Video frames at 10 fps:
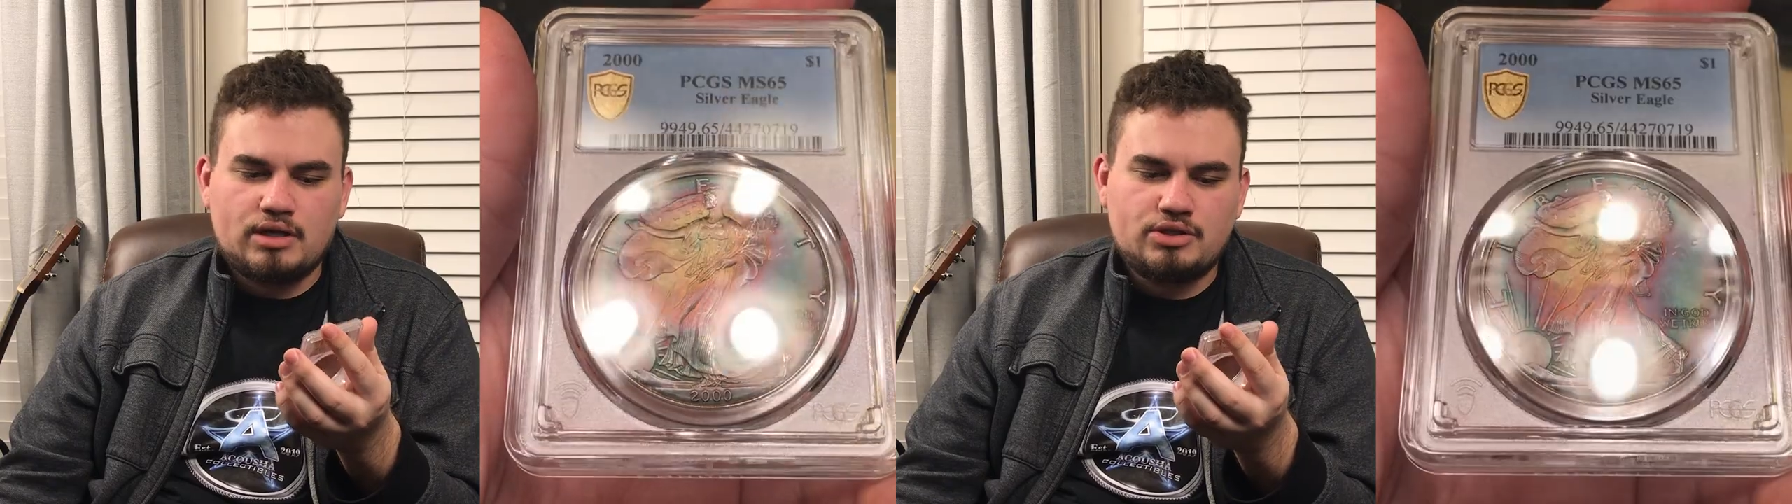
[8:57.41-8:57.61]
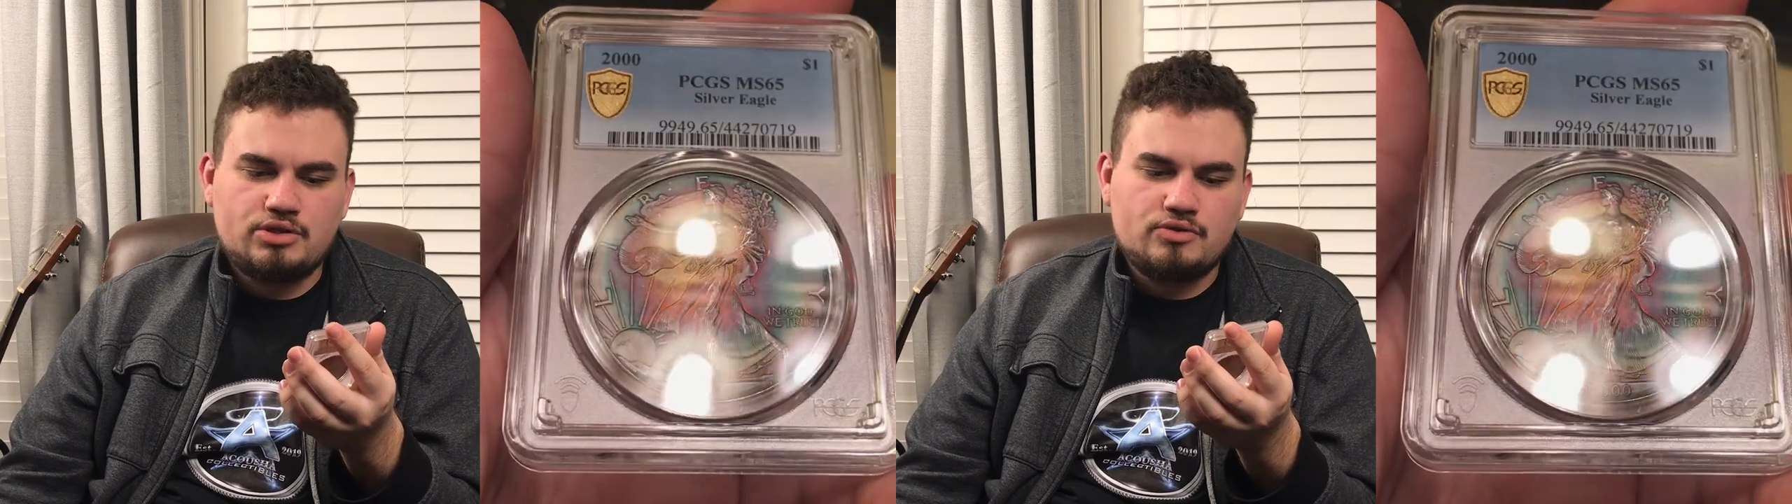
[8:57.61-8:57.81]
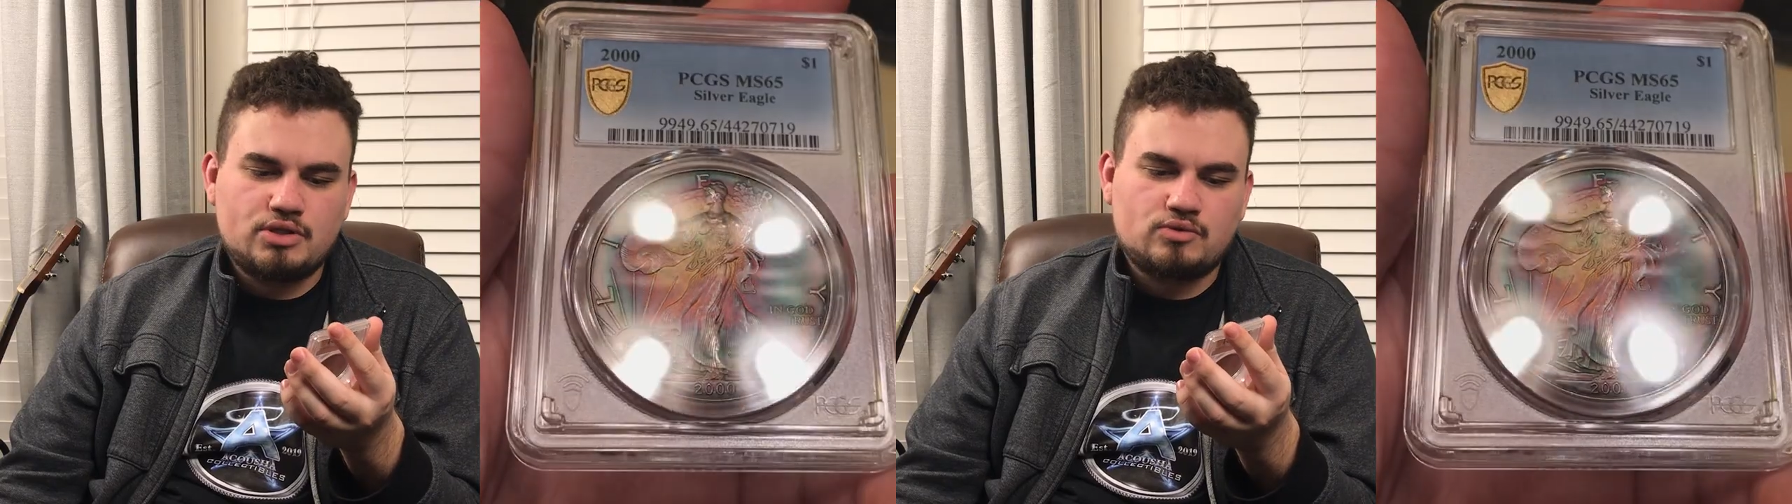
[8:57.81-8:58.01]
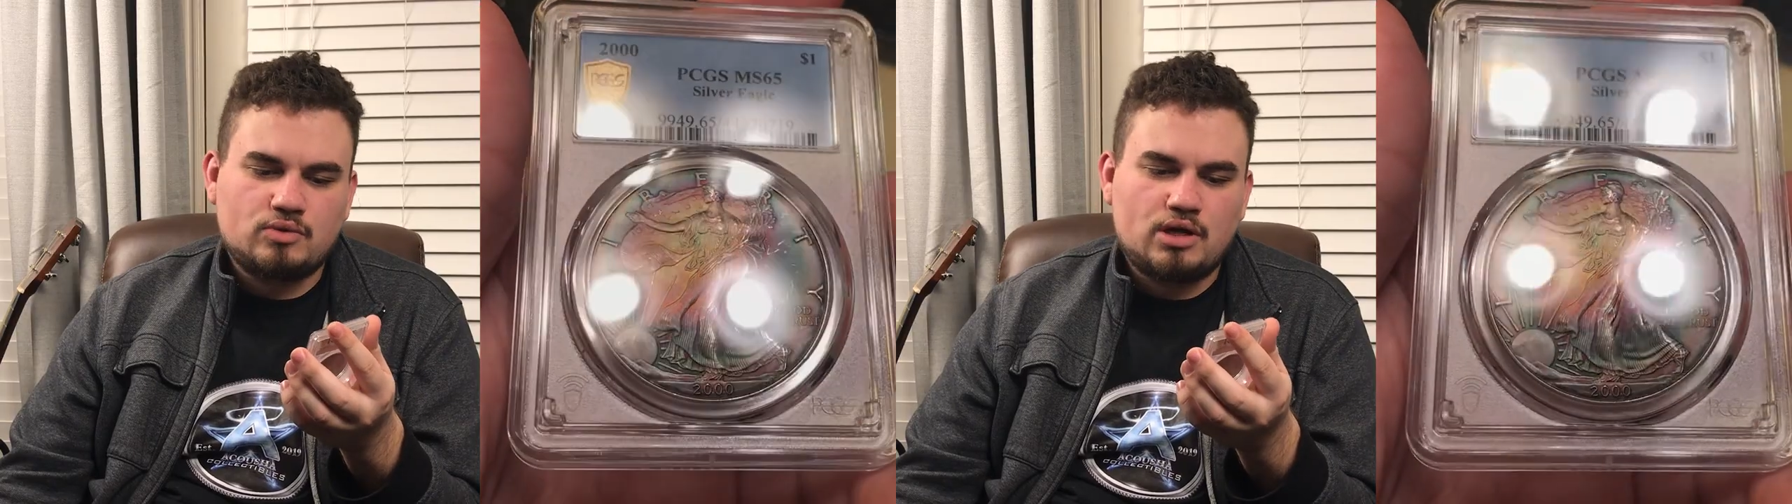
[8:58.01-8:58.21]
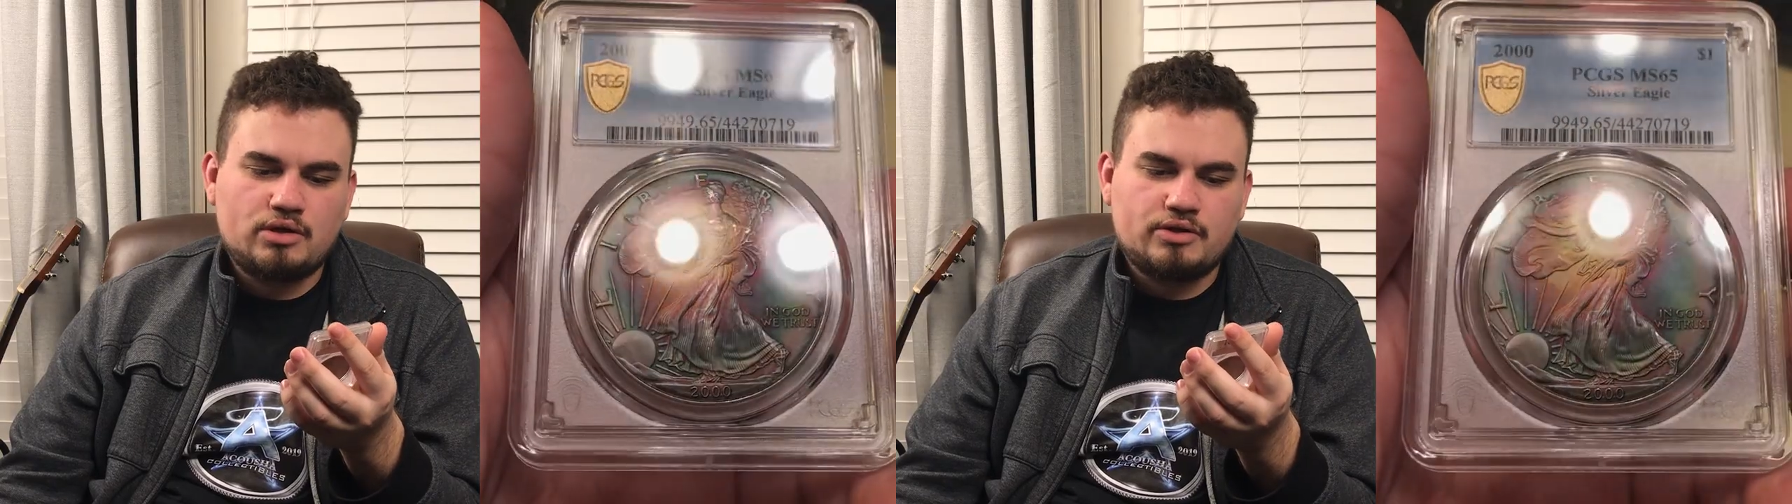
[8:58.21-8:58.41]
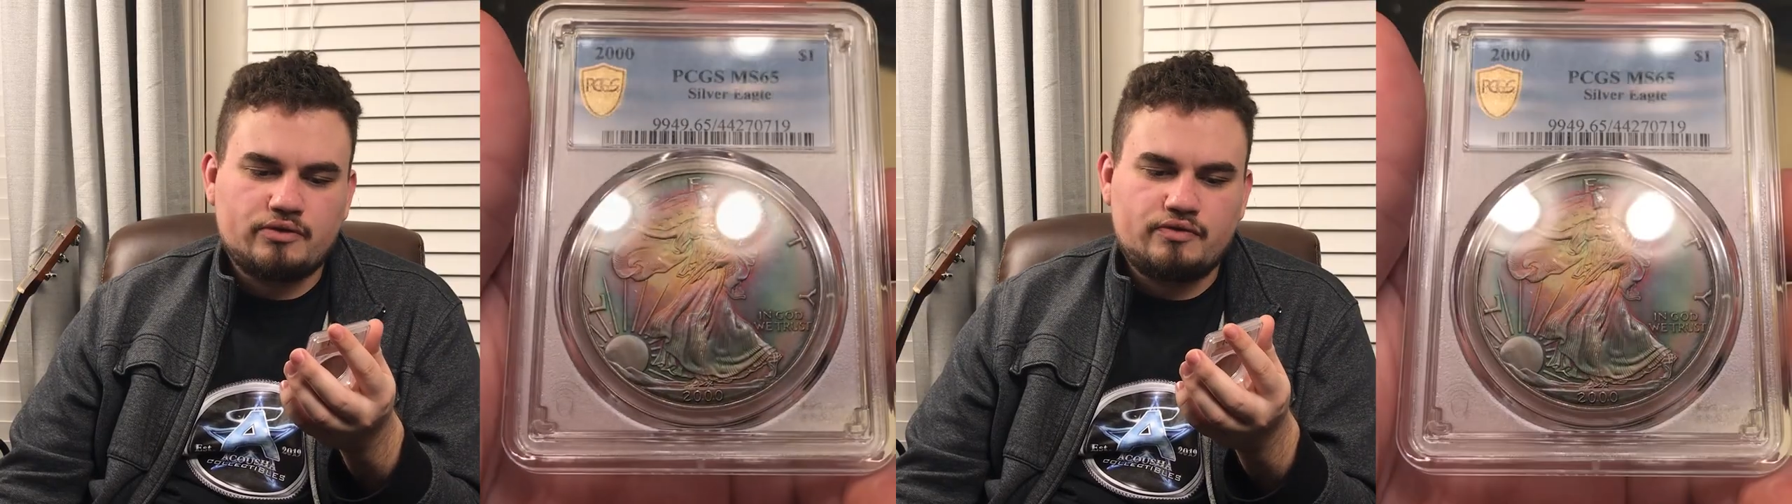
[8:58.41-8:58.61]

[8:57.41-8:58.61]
issues as well in the